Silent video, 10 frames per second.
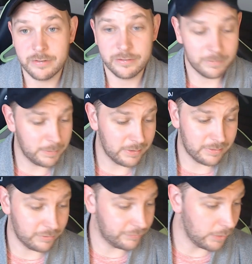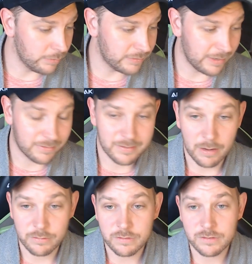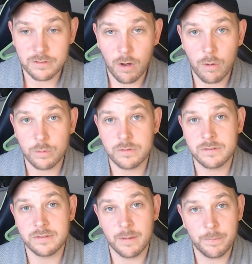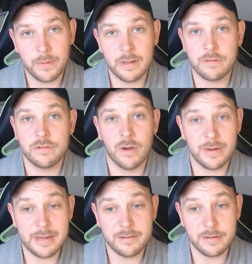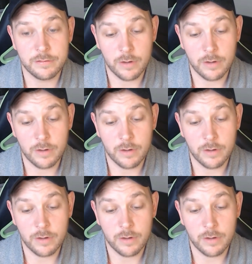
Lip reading: just because this flow state sounds so simple and so easy.